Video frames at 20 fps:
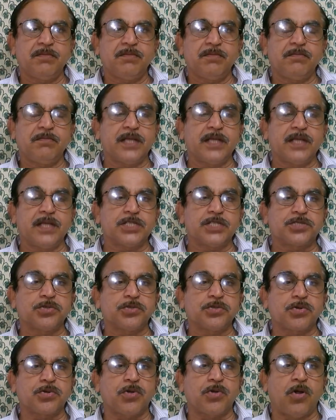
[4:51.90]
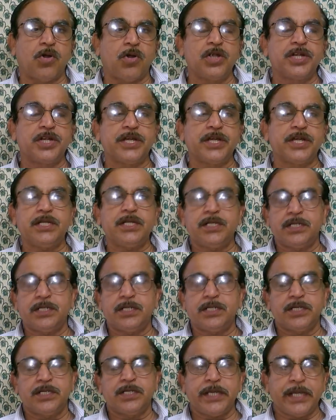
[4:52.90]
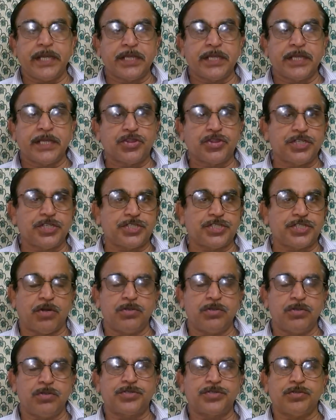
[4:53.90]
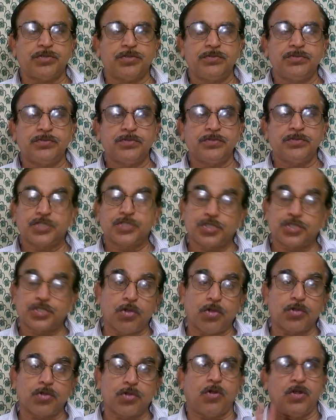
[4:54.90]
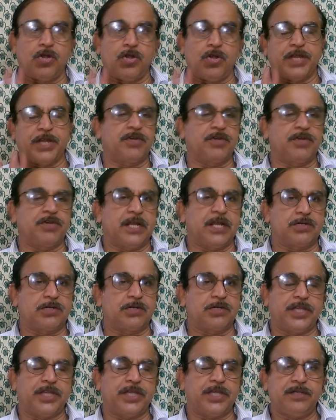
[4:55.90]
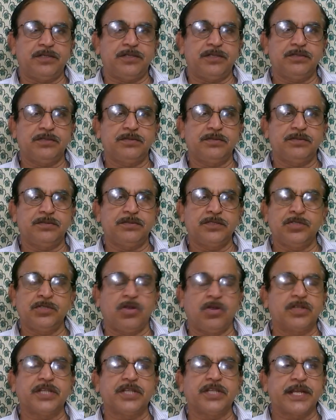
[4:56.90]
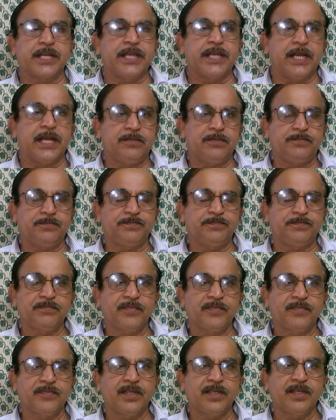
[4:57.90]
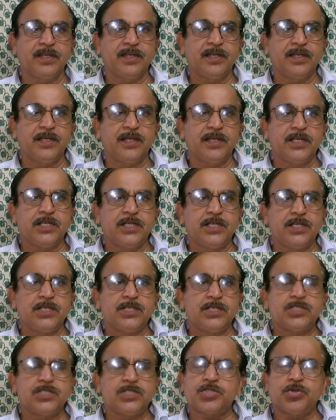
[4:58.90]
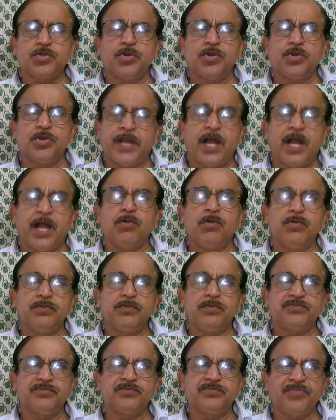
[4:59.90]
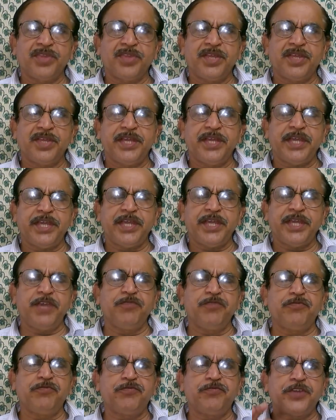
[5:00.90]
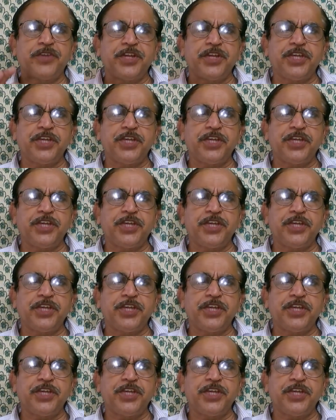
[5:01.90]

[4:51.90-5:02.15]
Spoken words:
by the so-called atheist also. So-called, I would like to say, not the real. So now, Every